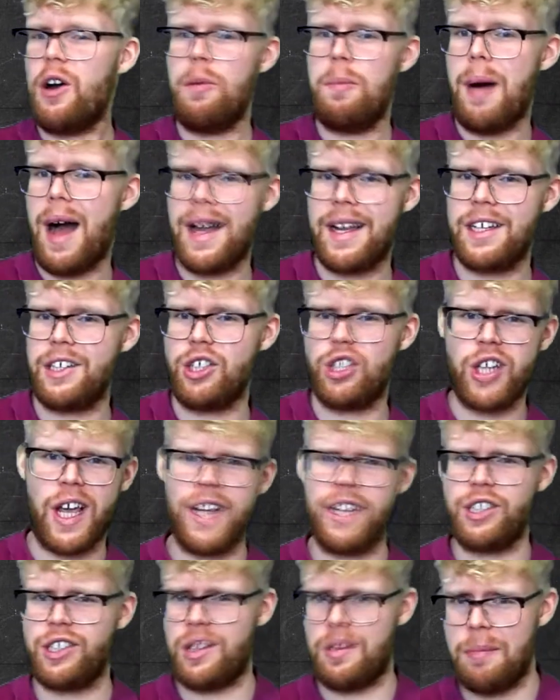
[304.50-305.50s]
back and
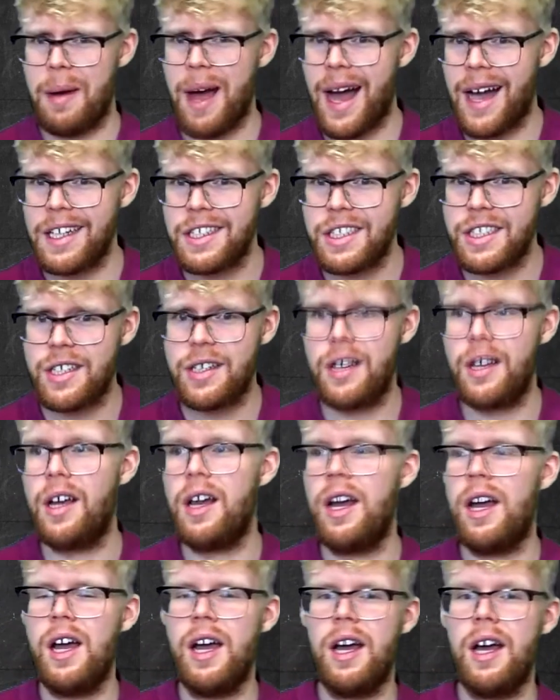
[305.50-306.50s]
change the past.
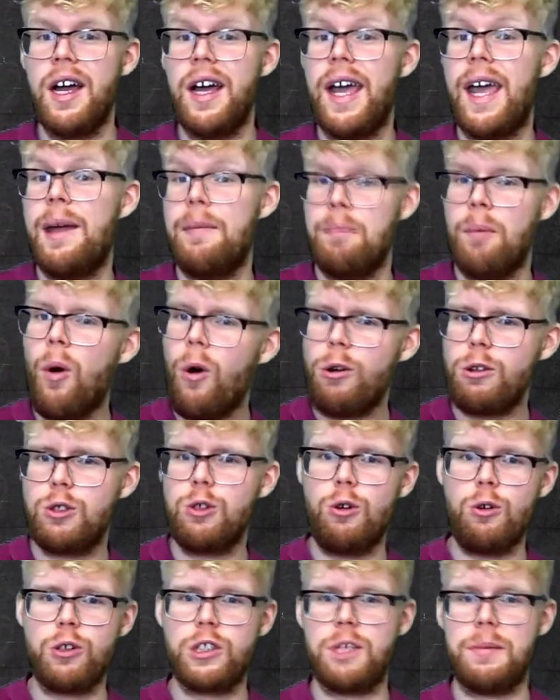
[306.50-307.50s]
It more
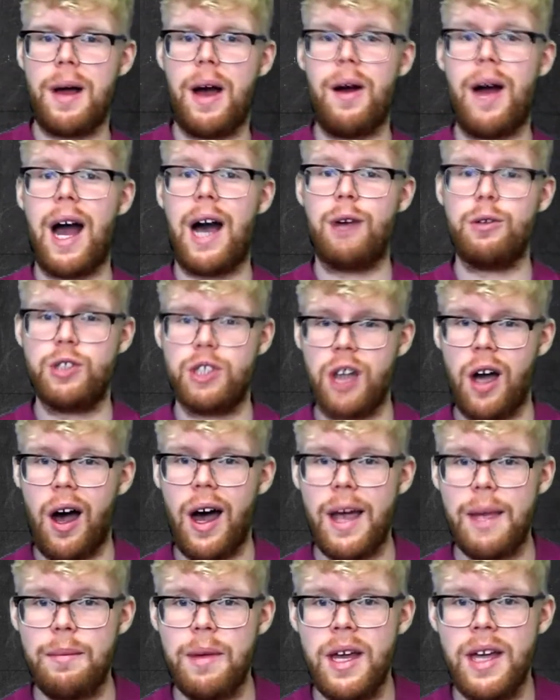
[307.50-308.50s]
talks about how
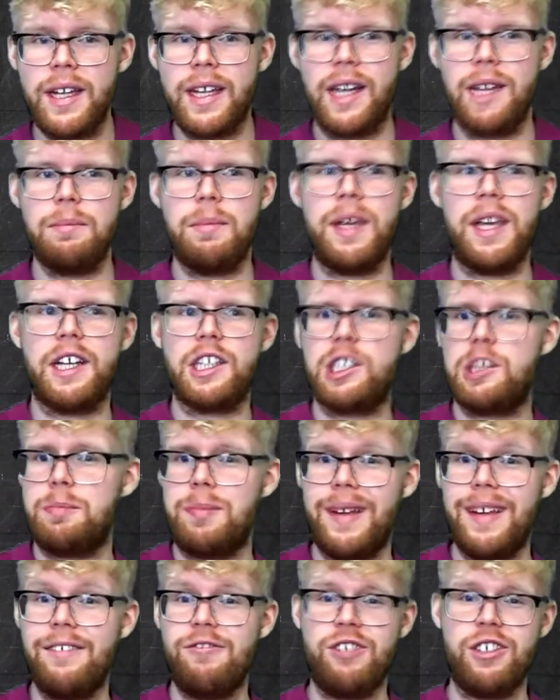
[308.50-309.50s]
time can be
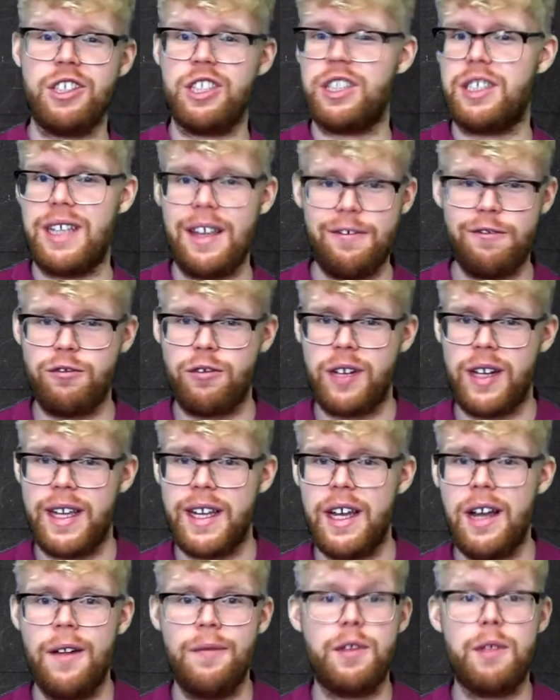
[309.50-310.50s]
experienced differently
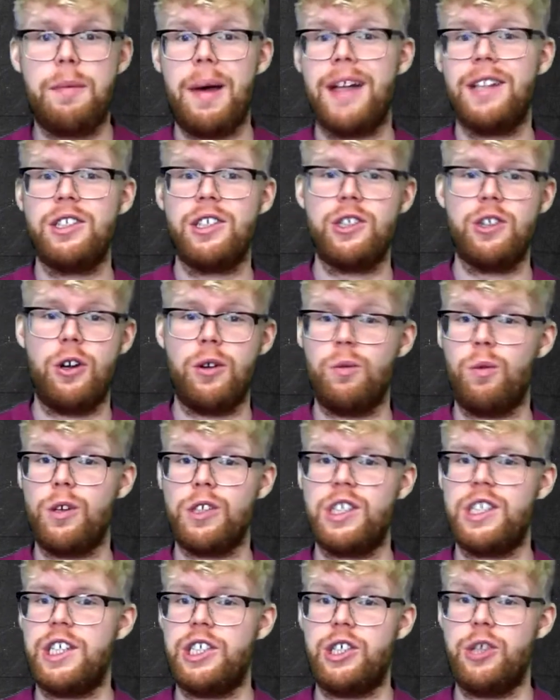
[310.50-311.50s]
dependent on what
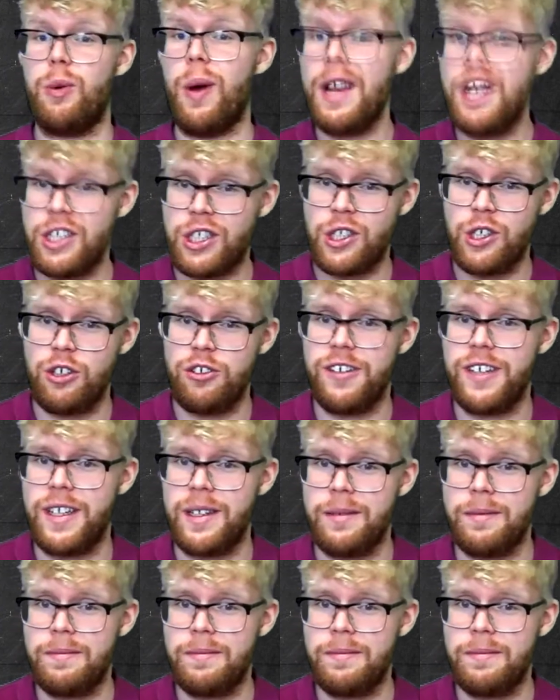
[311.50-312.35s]
situation you're in.